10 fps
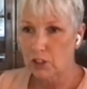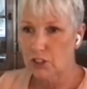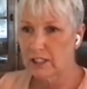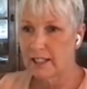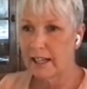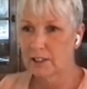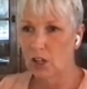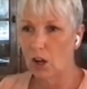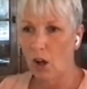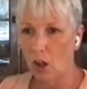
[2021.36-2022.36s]
she has
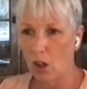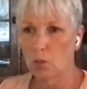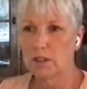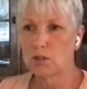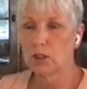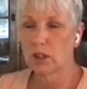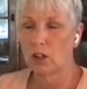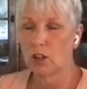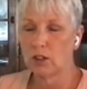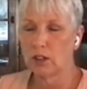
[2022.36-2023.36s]
always
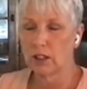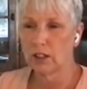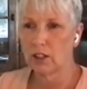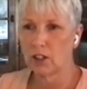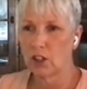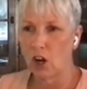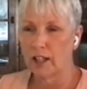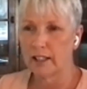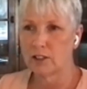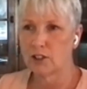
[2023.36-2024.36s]

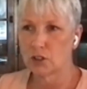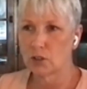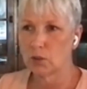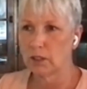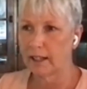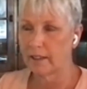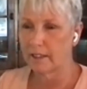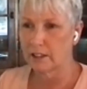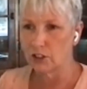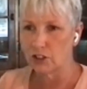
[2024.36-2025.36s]
gone into like
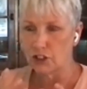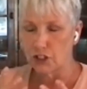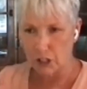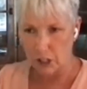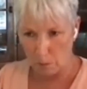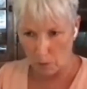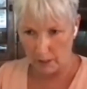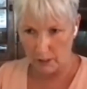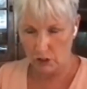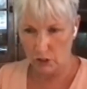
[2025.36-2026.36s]
this
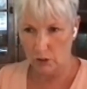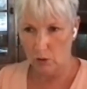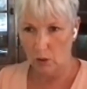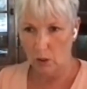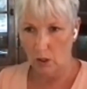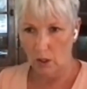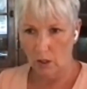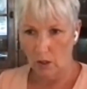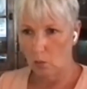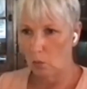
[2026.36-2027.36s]
gibberish
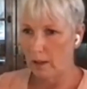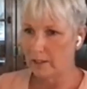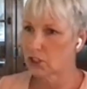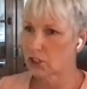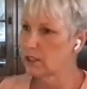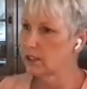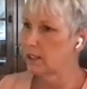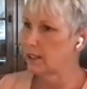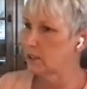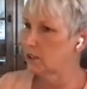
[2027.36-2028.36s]
when
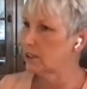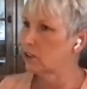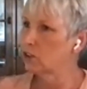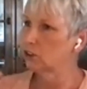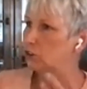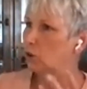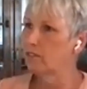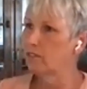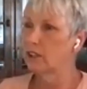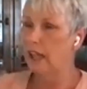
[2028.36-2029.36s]
she is in her
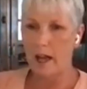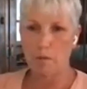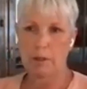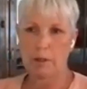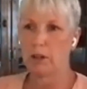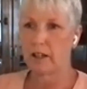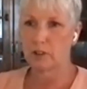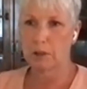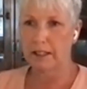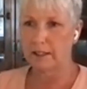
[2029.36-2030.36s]
joyful, happy,
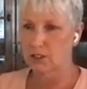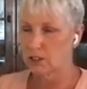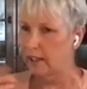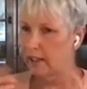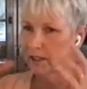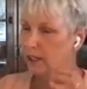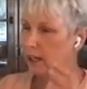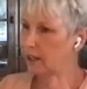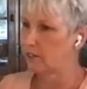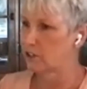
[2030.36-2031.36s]
whatever place. And it's
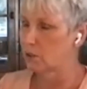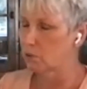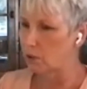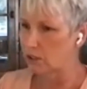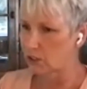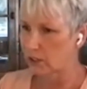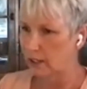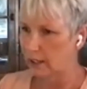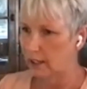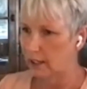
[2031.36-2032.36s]
kind of a gibberish
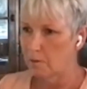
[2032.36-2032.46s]
thing.